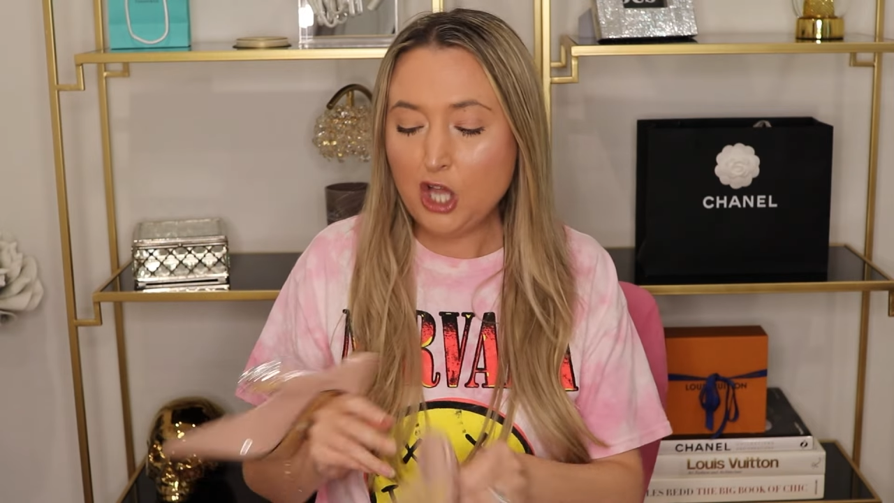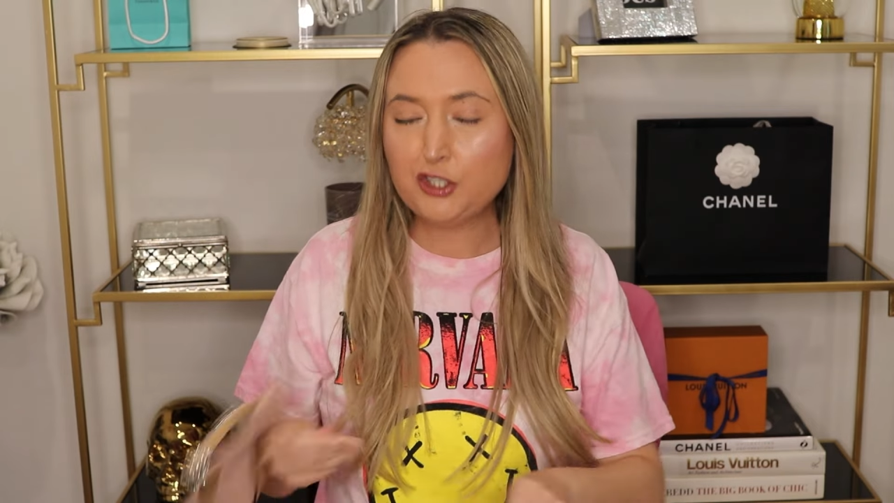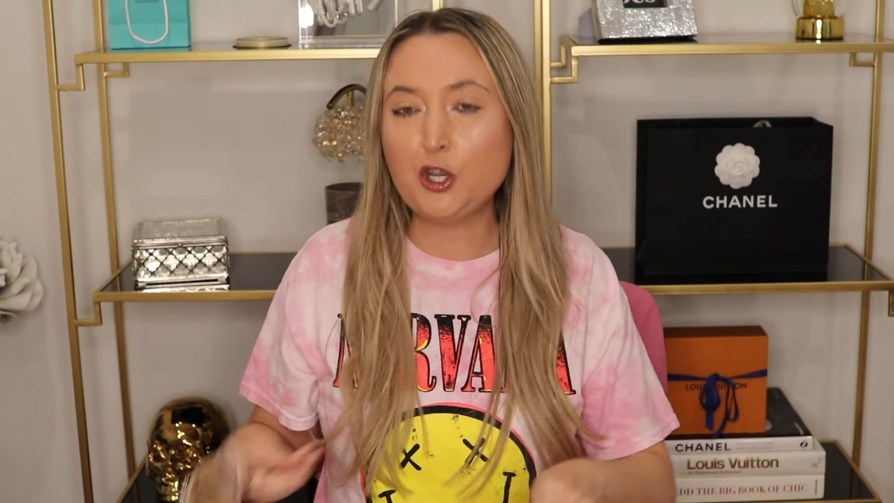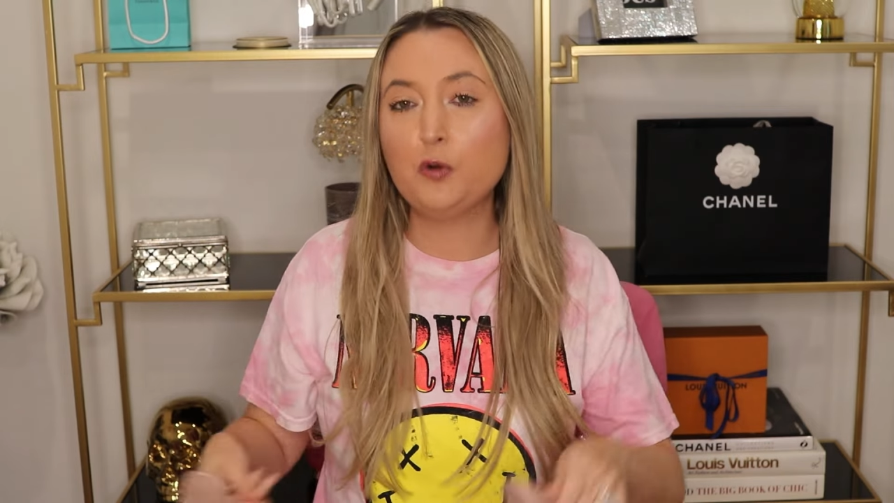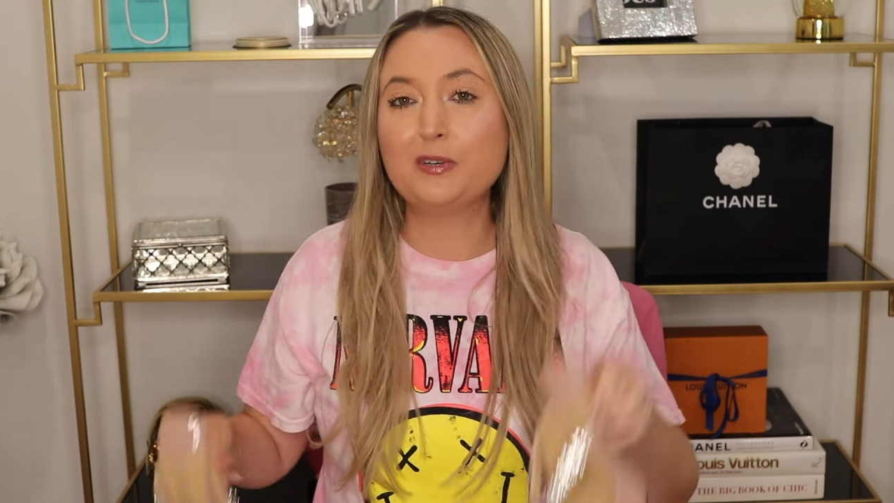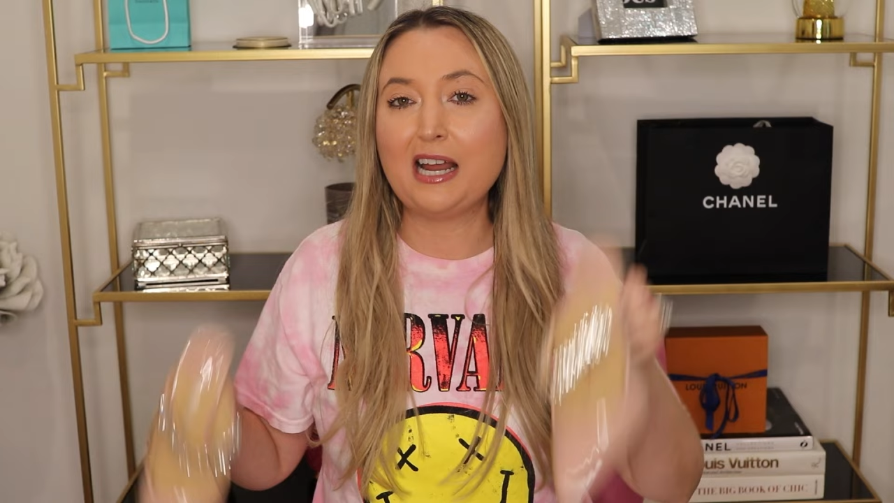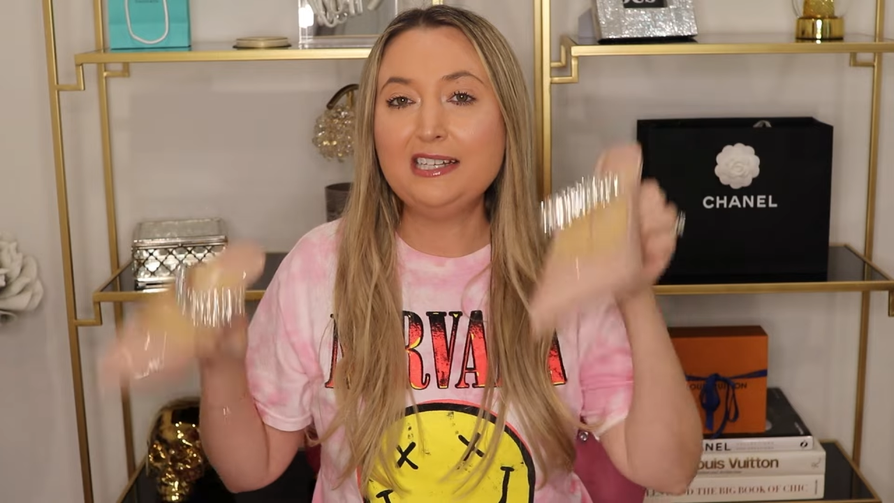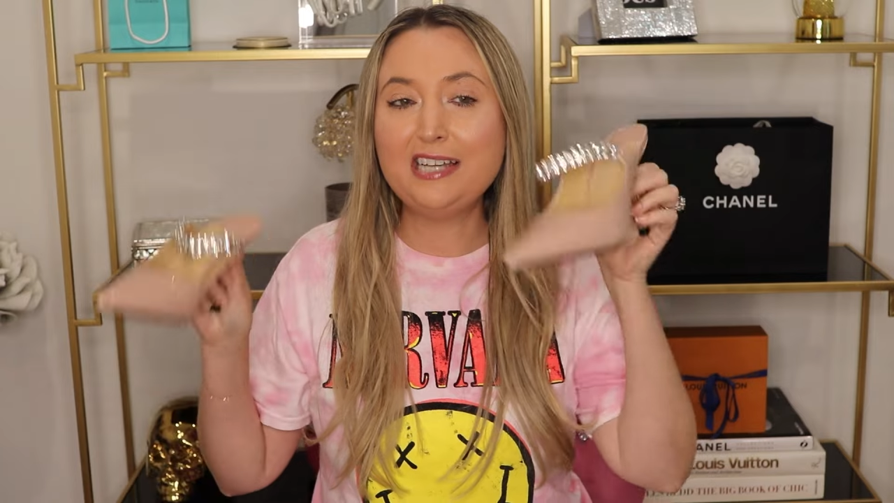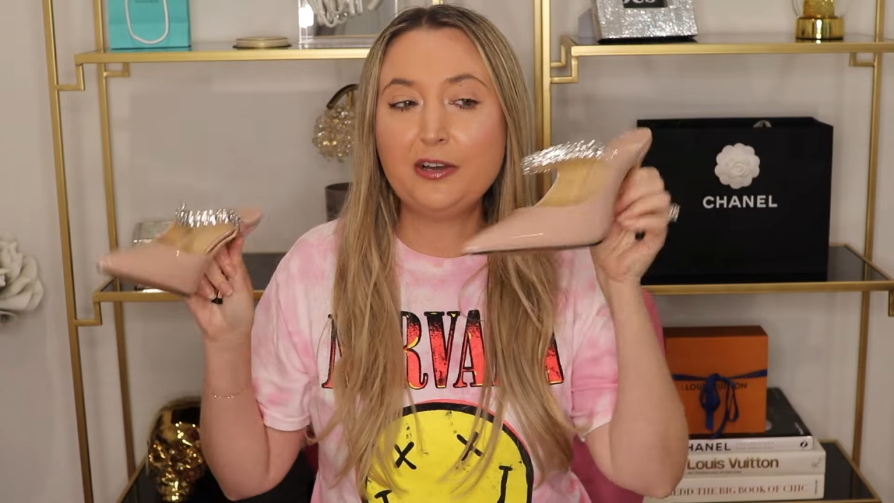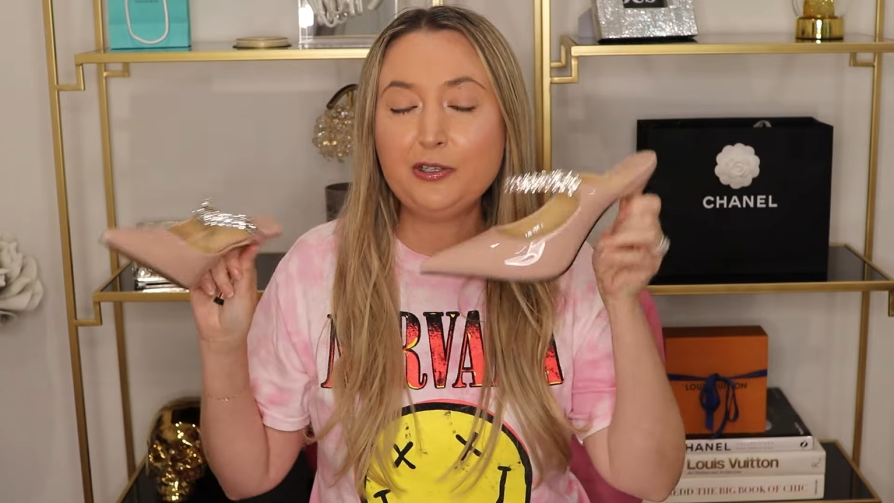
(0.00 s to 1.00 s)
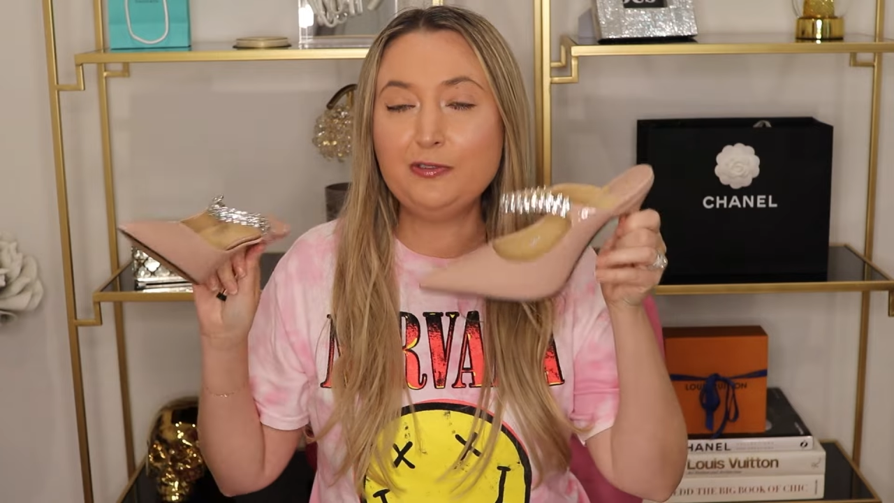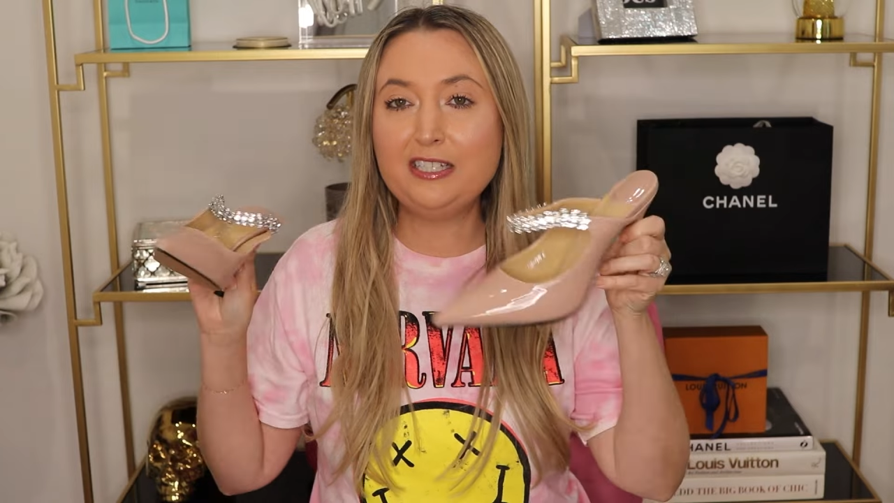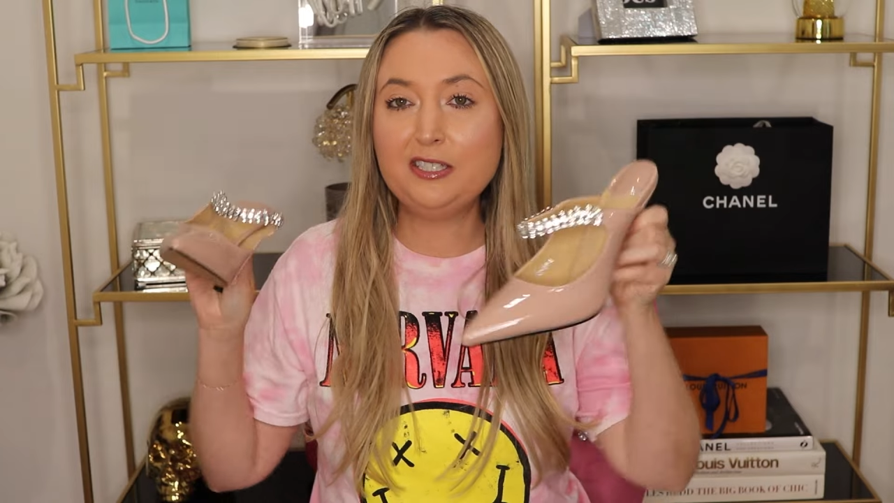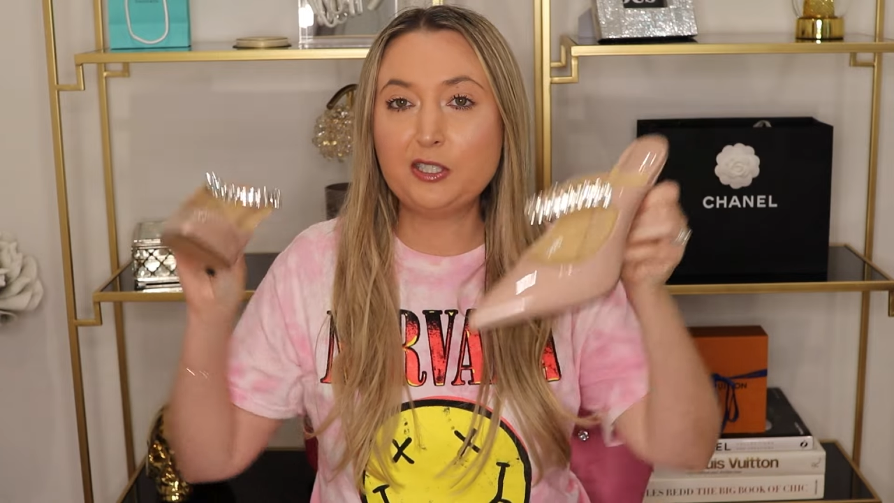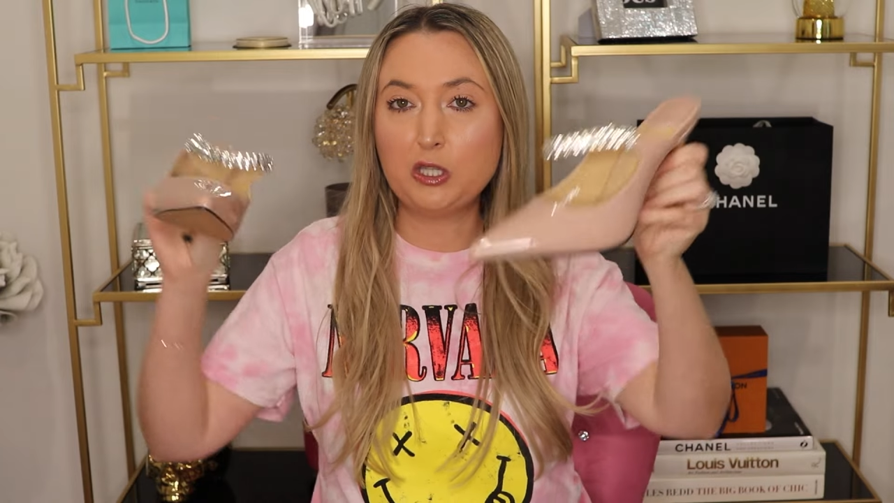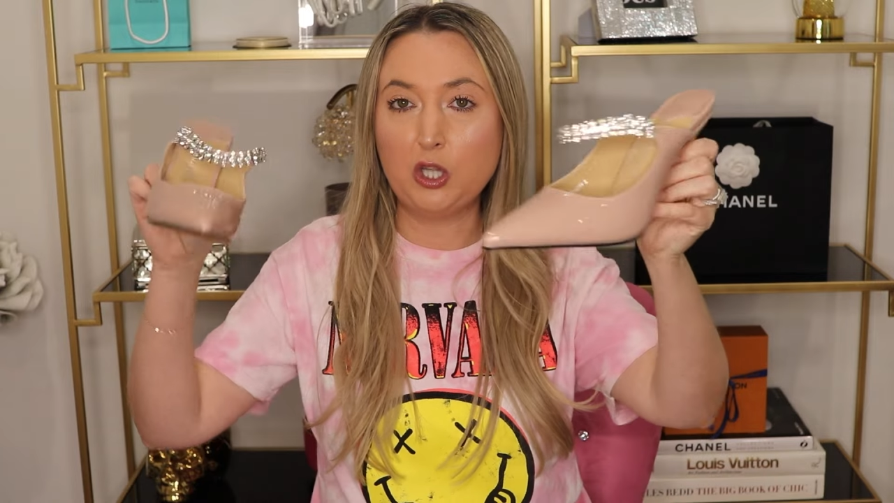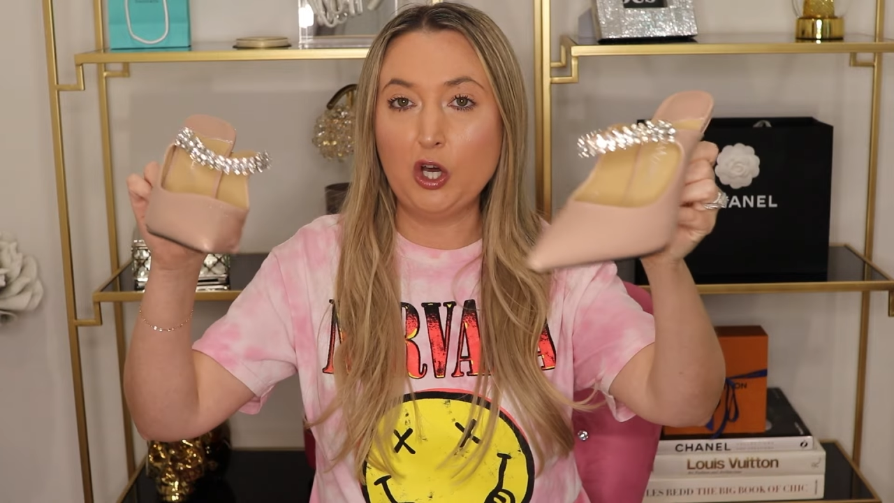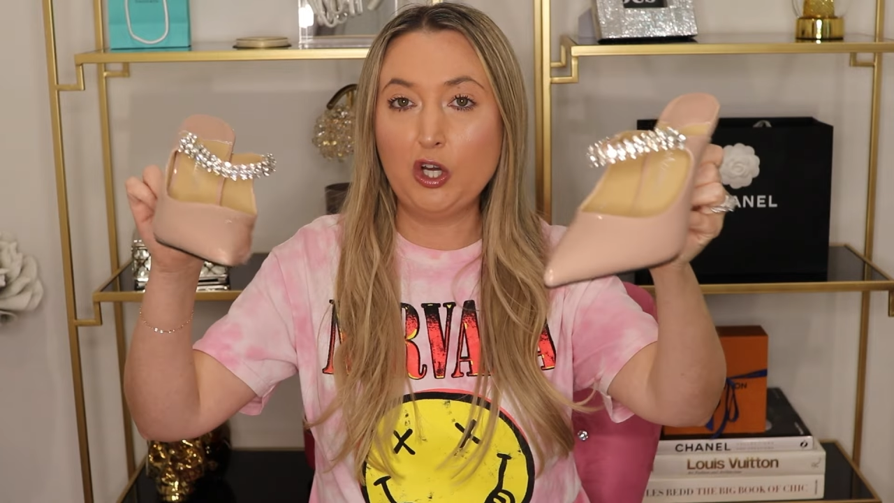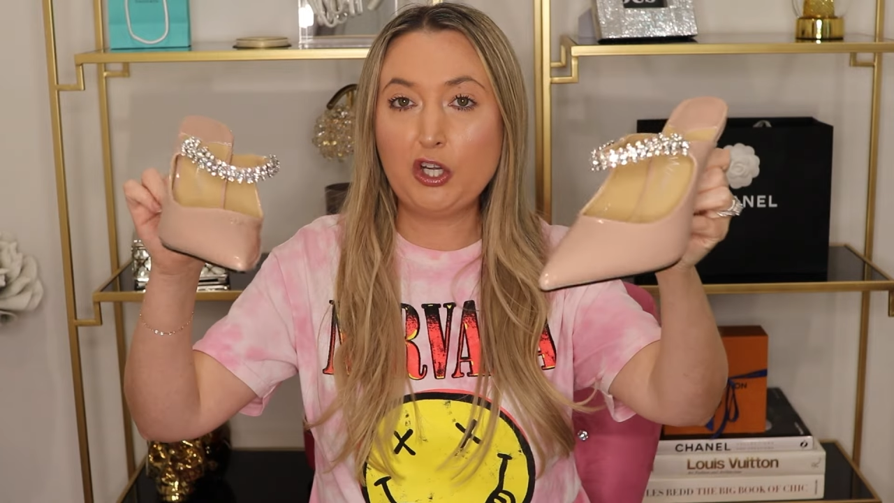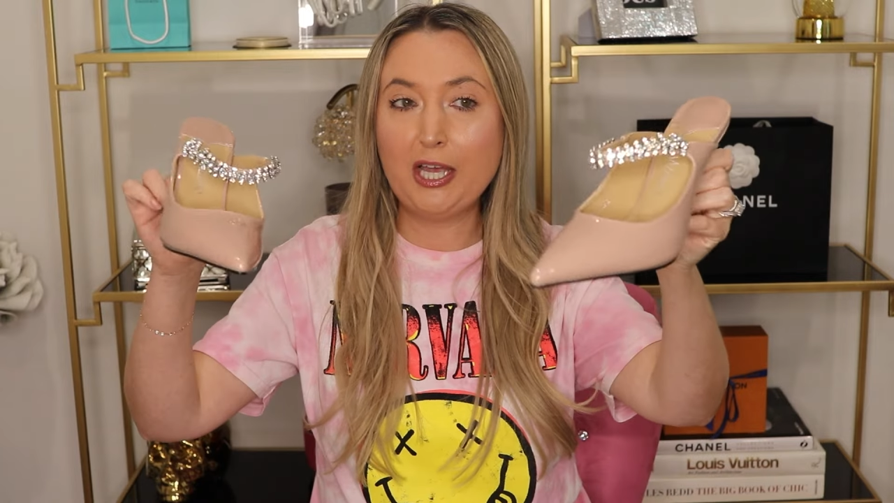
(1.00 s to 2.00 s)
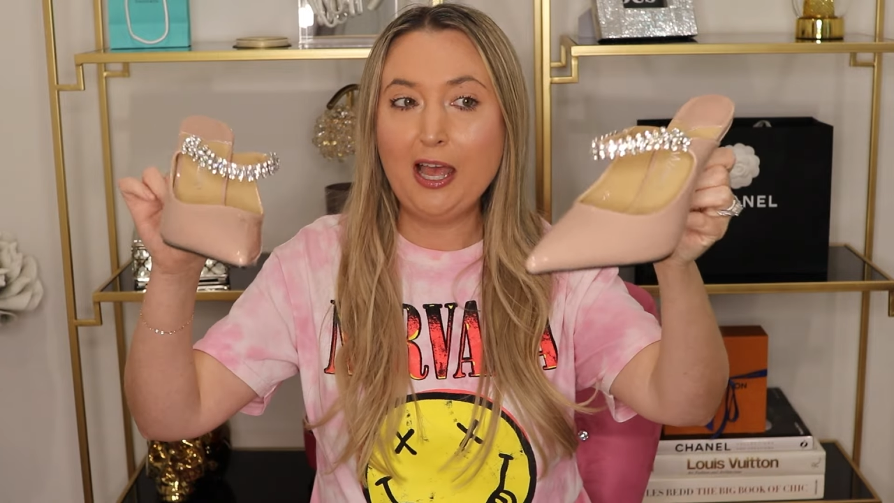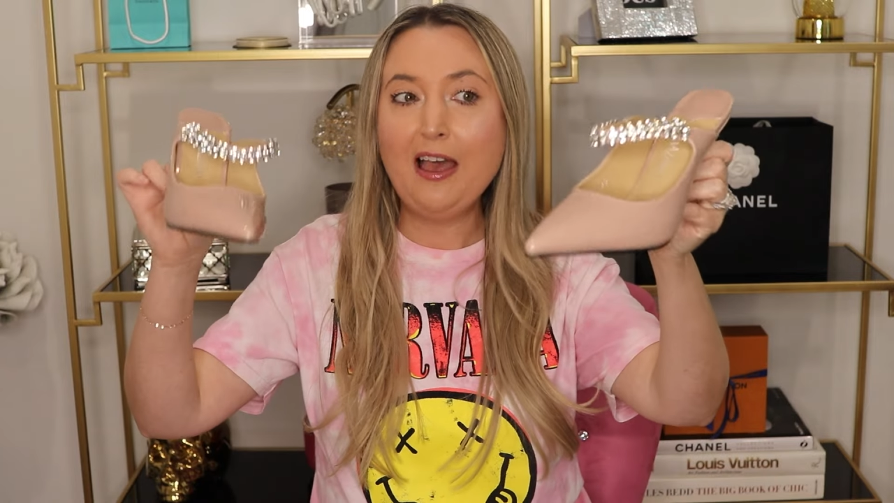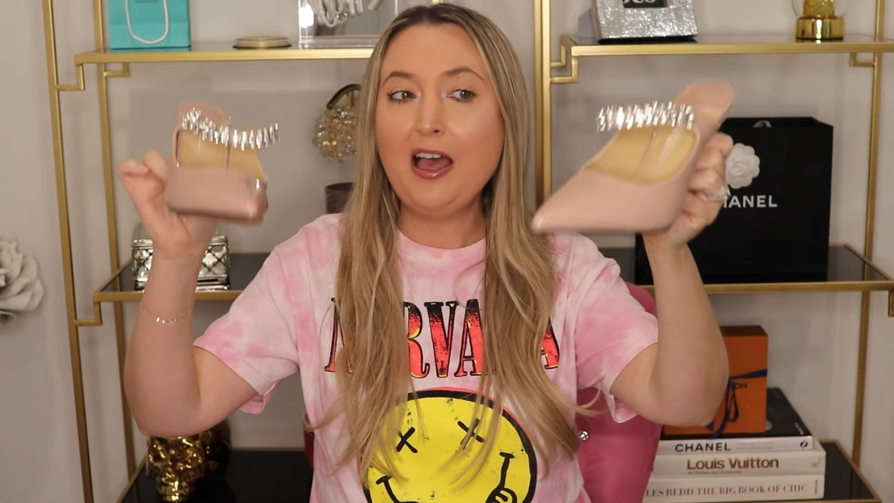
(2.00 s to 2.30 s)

So when I tell you these look